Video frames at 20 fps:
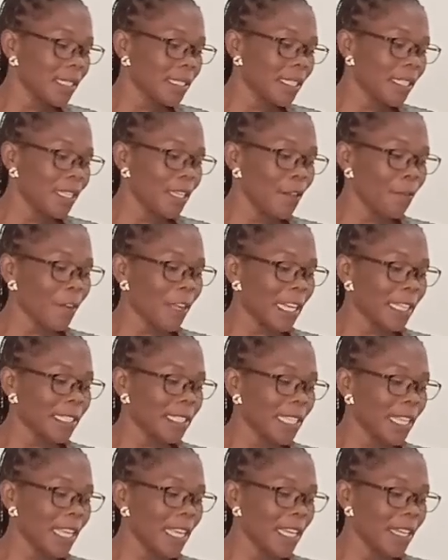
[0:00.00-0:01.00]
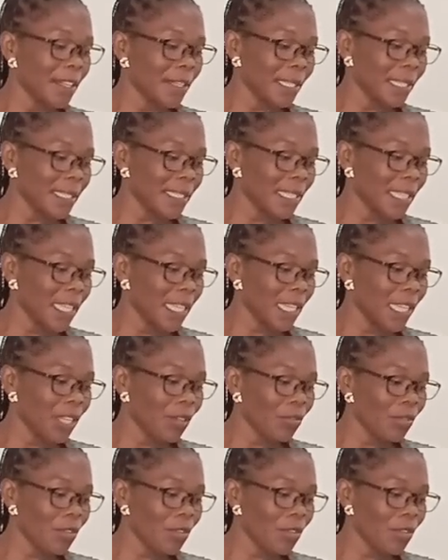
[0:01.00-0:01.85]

significant increase in